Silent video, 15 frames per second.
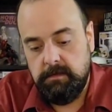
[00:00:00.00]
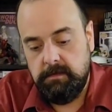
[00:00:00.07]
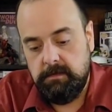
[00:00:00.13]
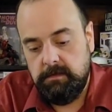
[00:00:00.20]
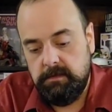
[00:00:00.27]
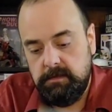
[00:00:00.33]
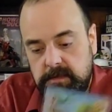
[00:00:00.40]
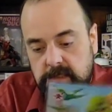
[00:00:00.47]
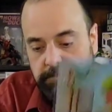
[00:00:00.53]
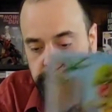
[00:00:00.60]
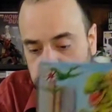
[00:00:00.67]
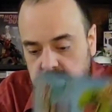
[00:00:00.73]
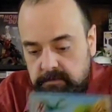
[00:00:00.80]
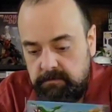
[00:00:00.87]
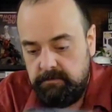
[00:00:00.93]

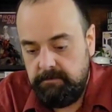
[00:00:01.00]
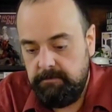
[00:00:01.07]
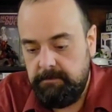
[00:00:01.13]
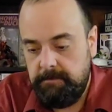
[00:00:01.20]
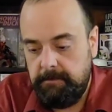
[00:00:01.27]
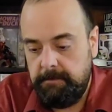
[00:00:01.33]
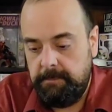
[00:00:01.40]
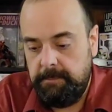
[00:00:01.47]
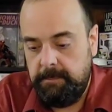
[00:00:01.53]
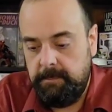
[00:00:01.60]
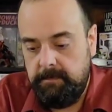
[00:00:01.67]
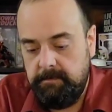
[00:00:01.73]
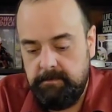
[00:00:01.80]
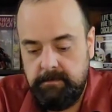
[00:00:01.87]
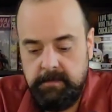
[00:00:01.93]
7,
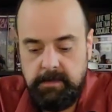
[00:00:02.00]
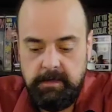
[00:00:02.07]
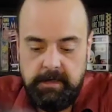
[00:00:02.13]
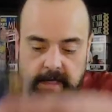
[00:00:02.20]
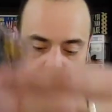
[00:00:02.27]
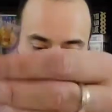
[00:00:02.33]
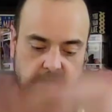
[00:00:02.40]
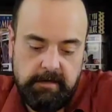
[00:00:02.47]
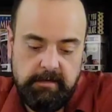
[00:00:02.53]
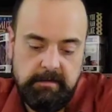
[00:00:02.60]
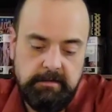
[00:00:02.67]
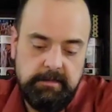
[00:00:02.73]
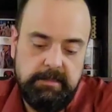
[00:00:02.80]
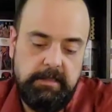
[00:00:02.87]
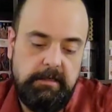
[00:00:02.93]
and 8
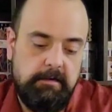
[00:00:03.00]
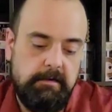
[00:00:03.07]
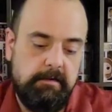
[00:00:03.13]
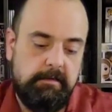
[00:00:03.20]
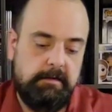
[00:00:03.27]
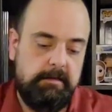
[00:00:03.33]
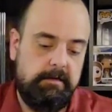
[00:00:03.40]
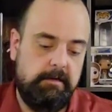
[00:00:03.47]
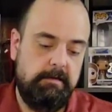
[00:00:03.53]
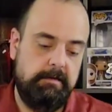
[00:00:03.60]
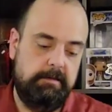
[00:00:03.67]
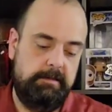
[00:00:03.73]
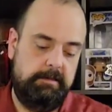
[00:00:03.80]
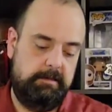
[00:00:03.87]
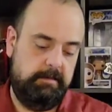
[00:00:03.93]
unseen art
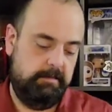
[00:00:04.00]
cards.